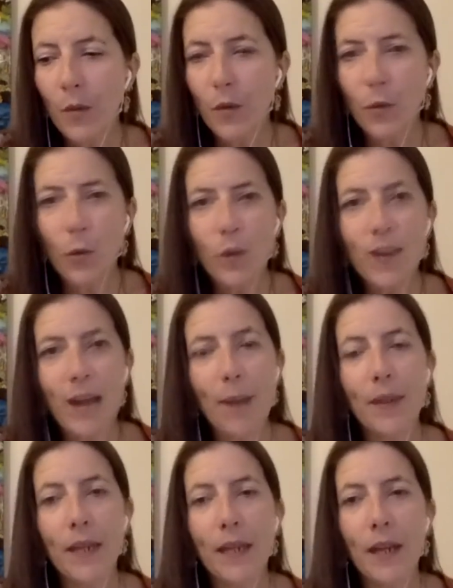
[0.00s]
what's
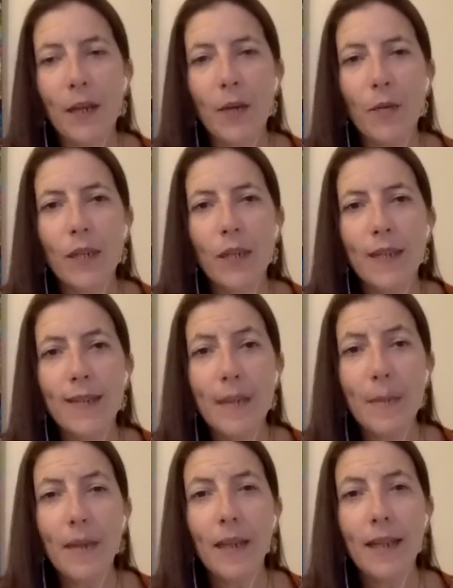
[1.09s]
happening, and really
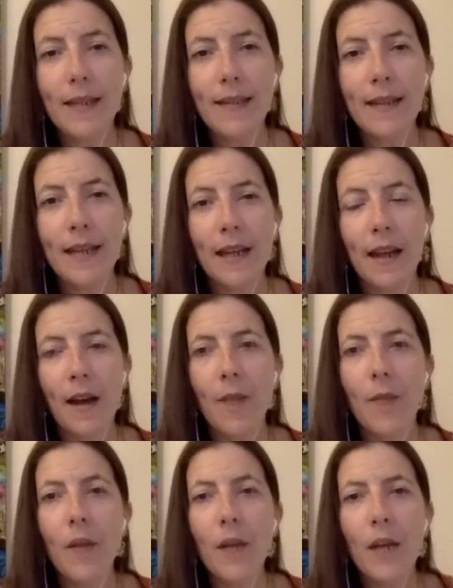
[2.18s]
deeply listening,
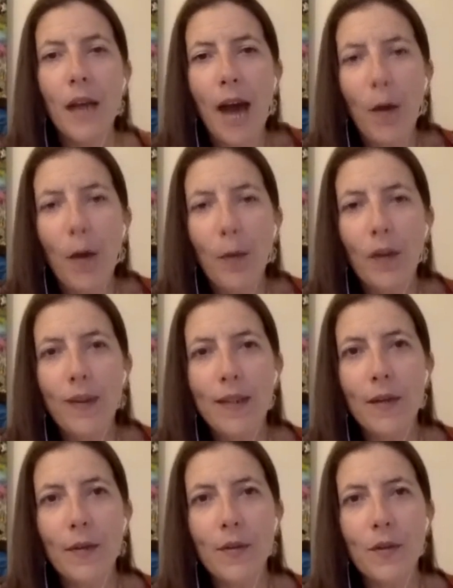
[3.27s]
helping
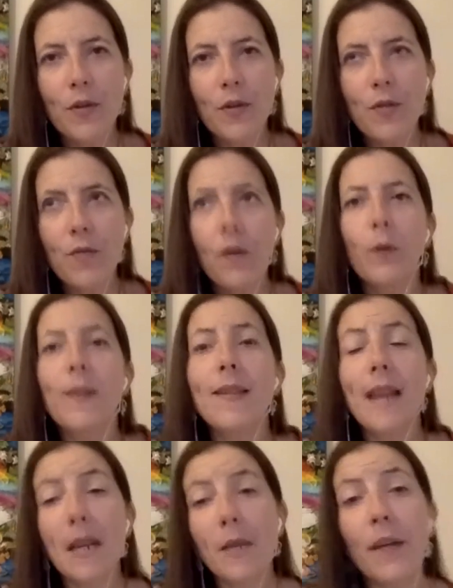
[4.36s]
ourselves to feel
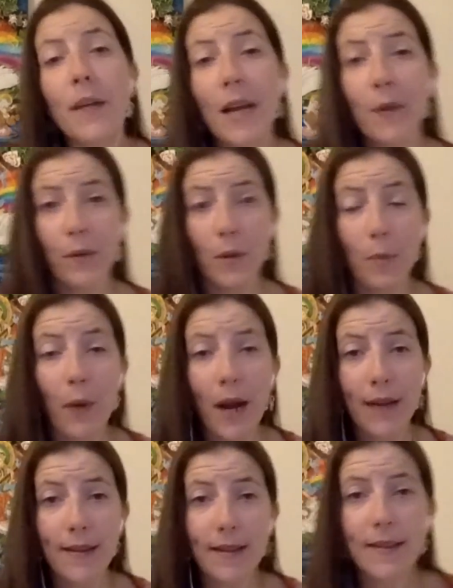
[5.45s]
safe again through the
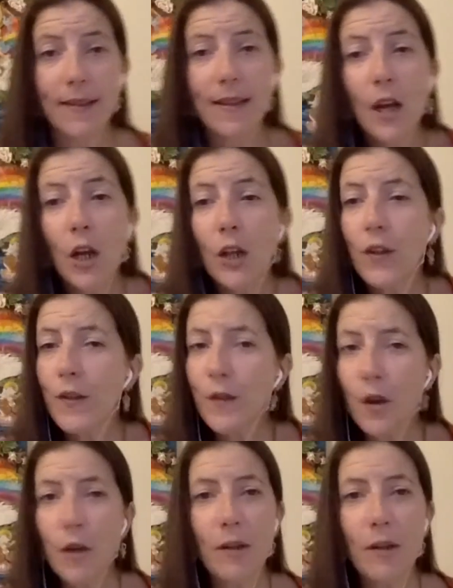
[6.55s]
practice.
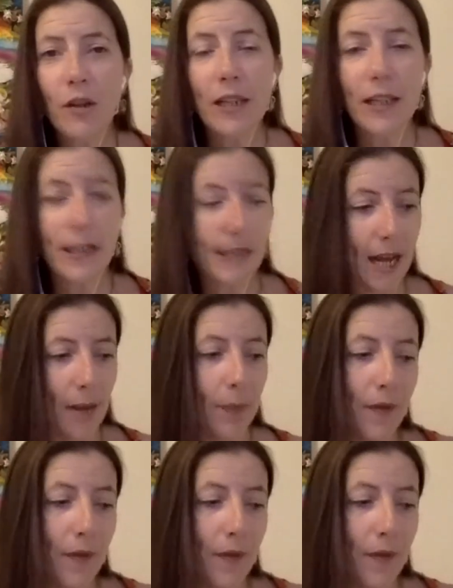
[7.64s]
So much healing can happen